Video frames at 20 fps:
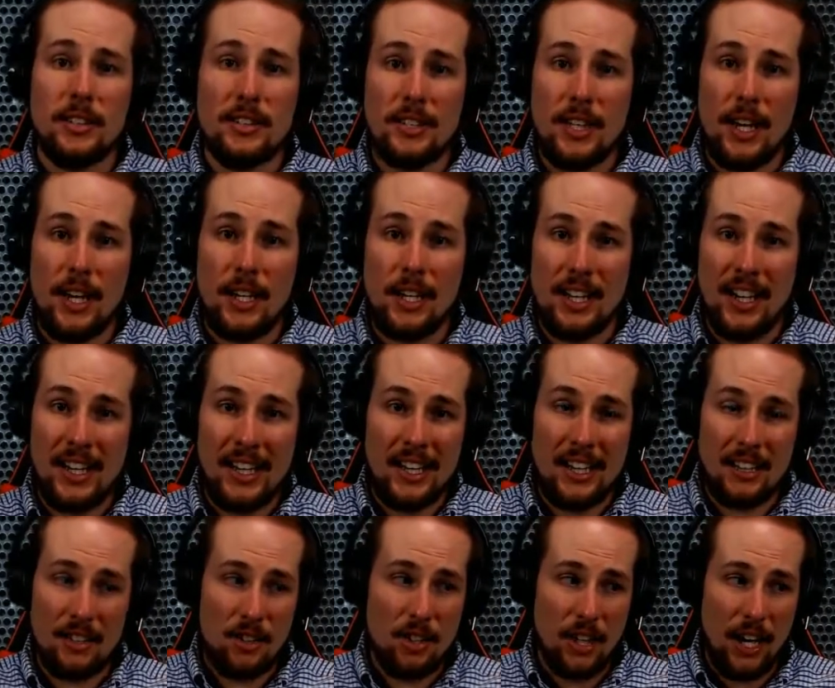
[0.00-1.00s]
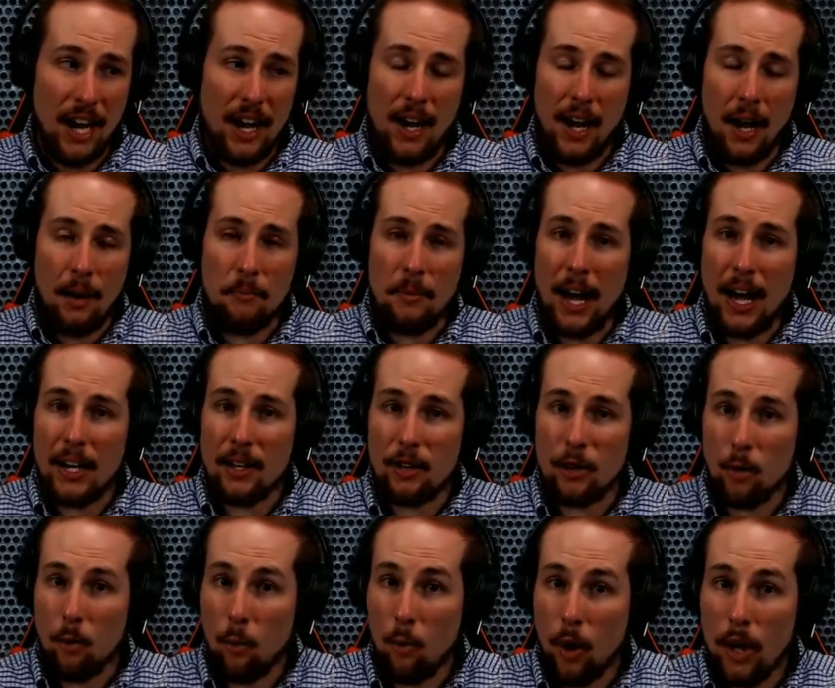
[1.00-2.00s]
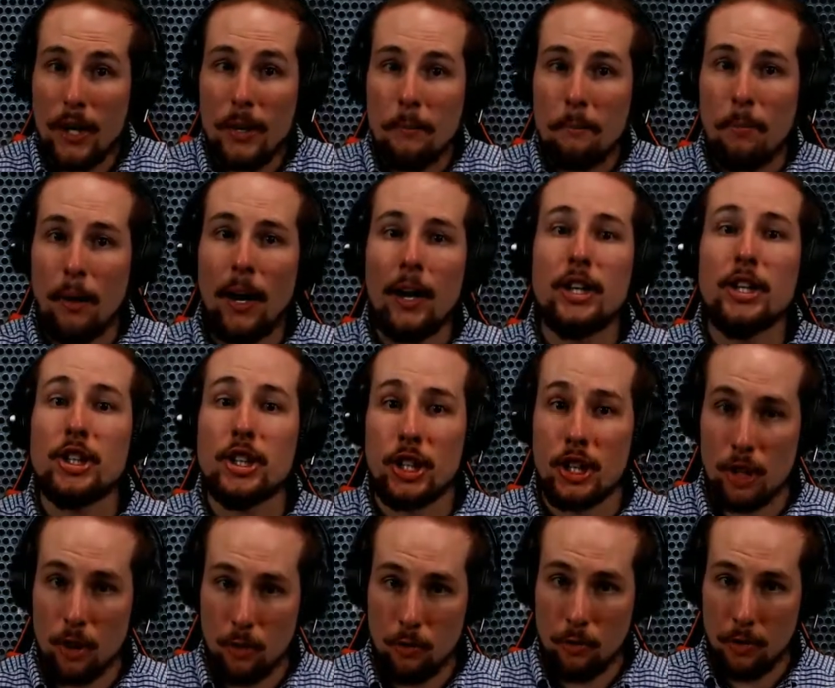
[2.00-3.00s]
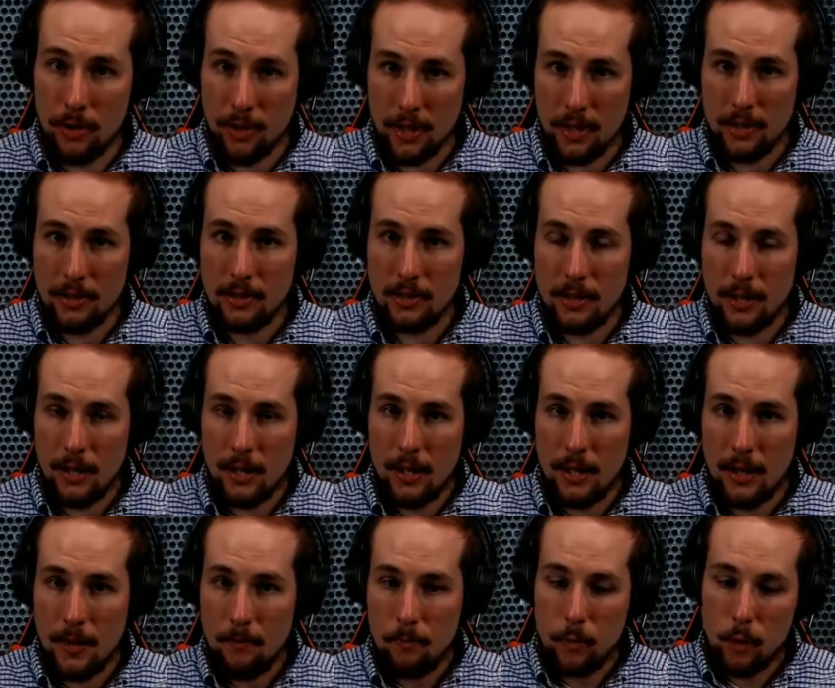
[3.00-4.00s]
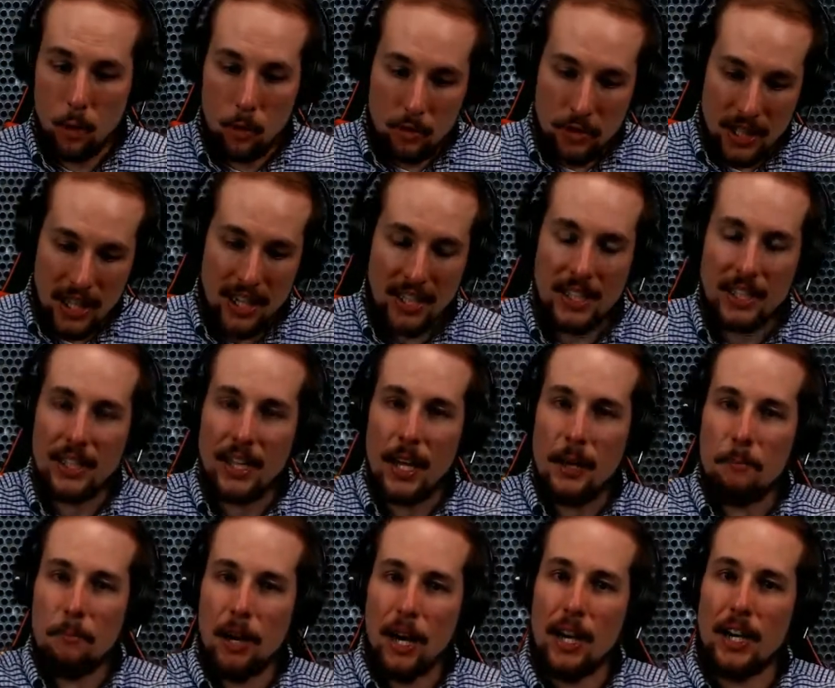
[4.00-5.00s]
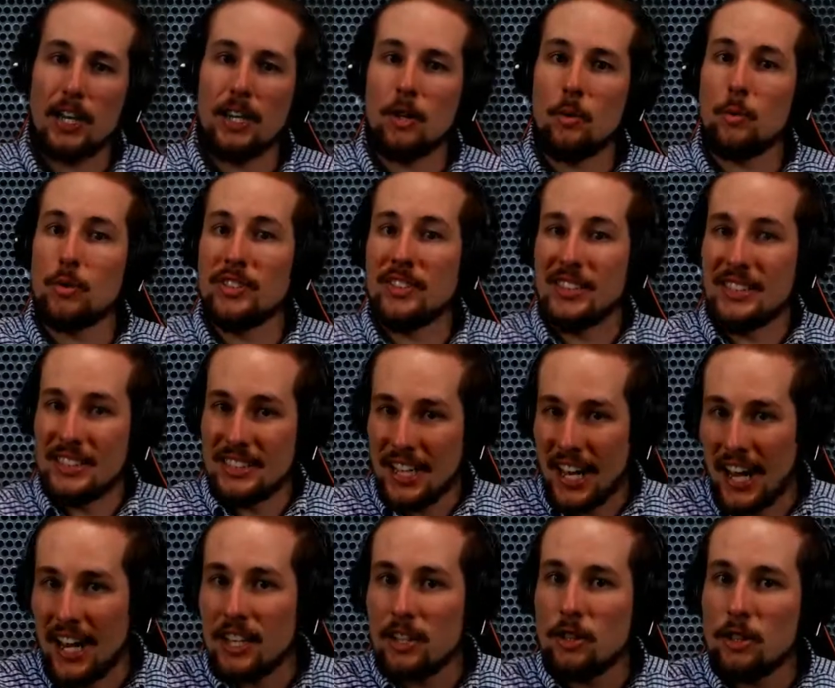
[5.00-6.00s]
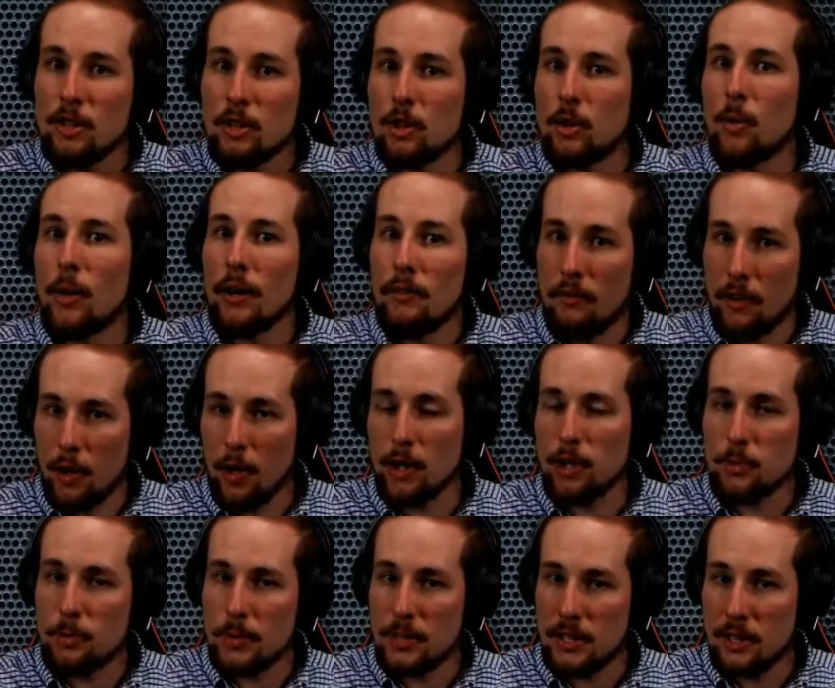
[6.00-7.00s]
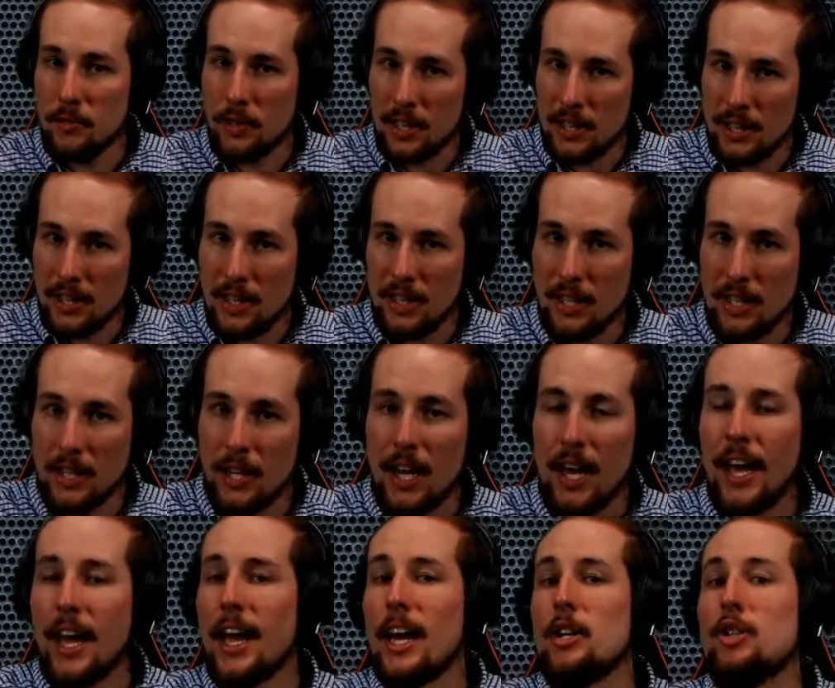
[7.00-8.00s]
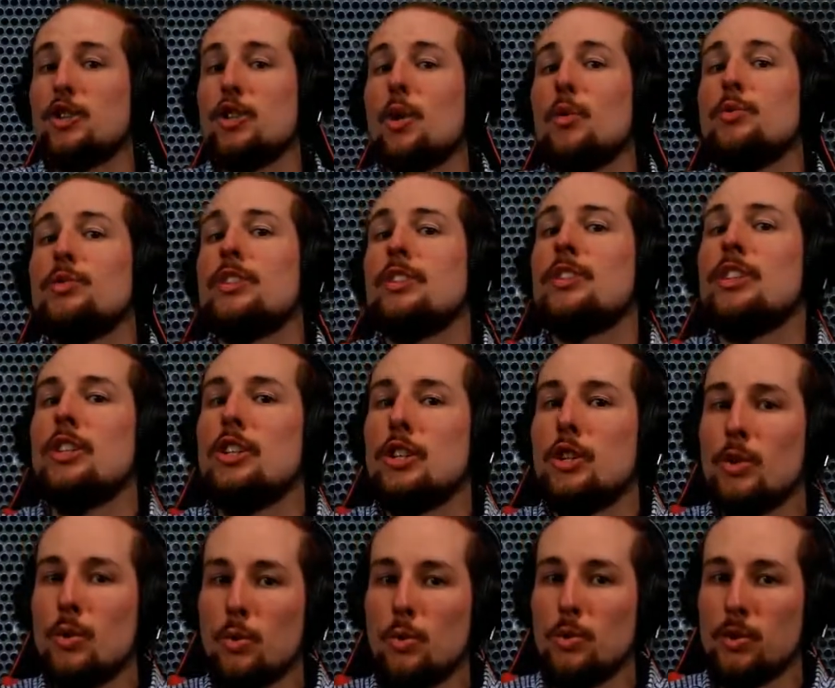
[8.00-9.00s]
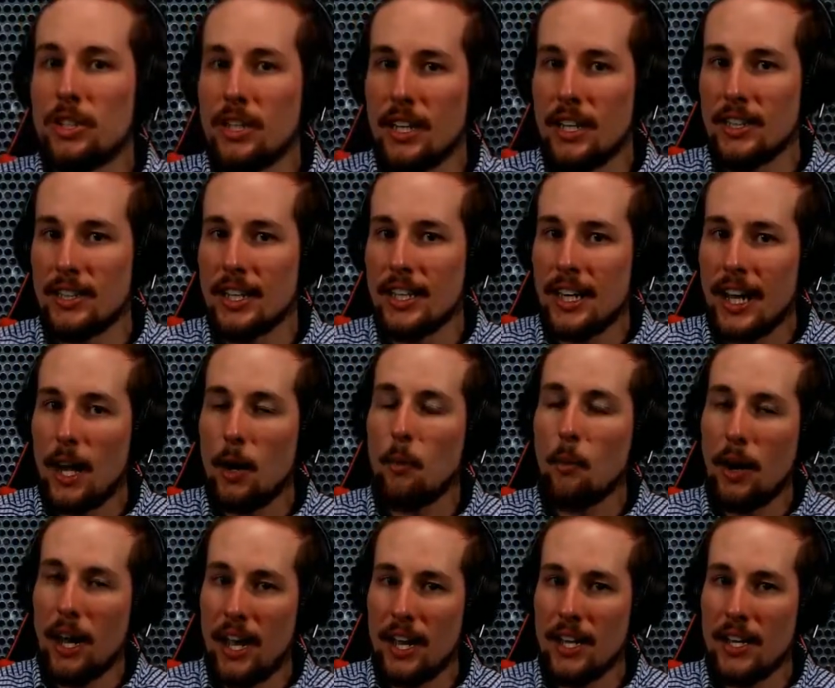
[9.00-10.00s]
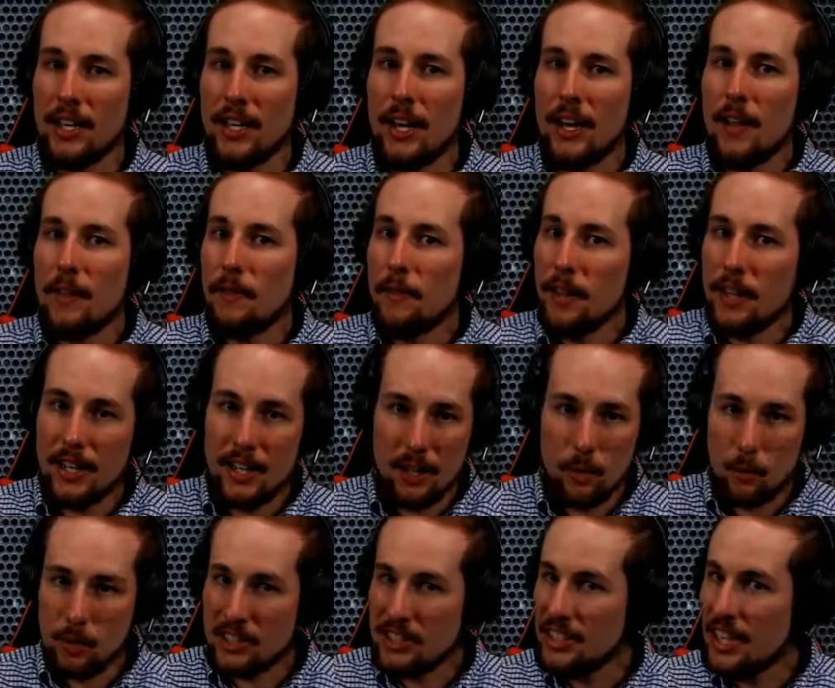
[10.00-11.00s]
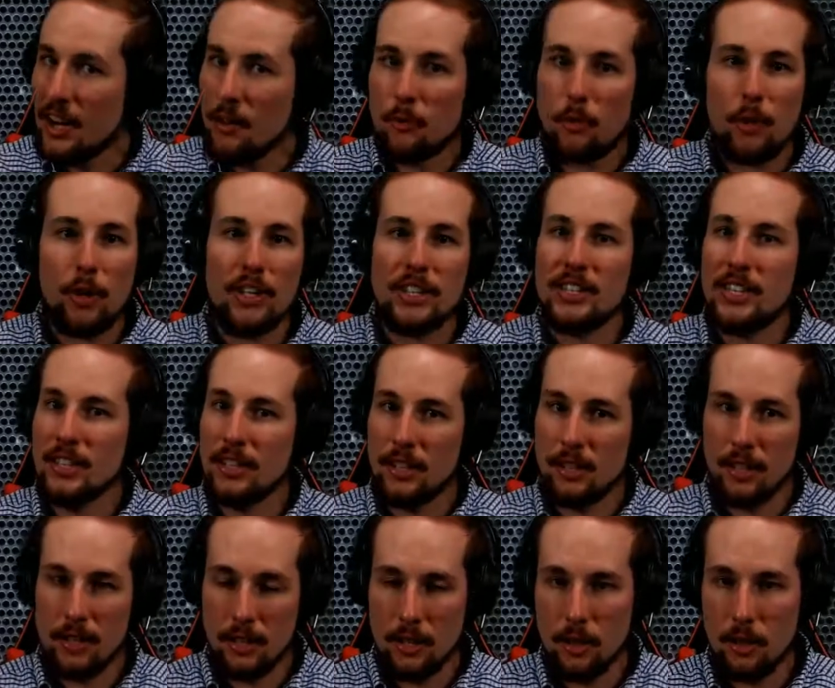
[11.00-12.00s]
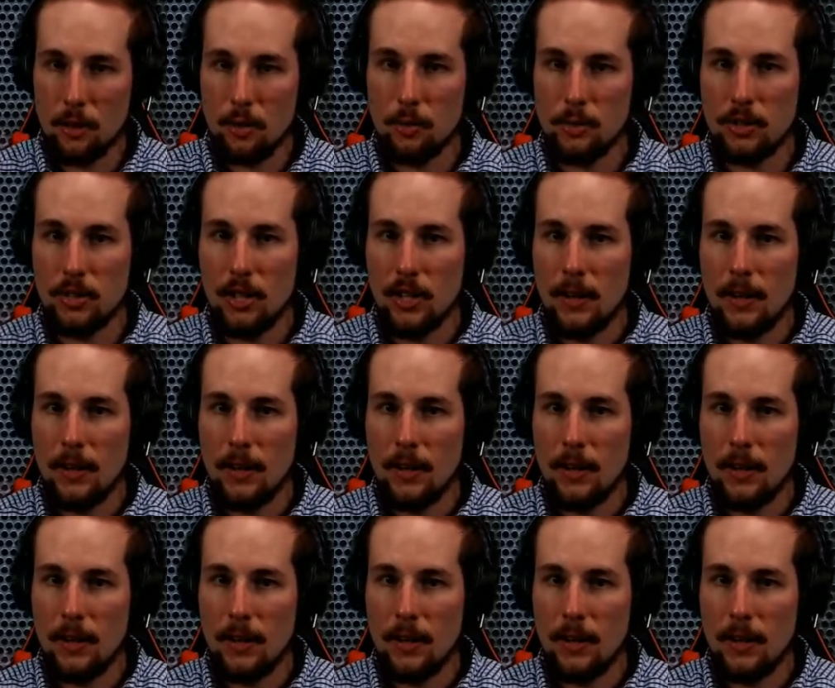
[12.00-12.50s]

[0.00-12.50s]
saying, like, look, I'm not the one punishing you for this. You've taken a body that was designed to do a very specific thing and chosen to use it in a way that it was never intended to use.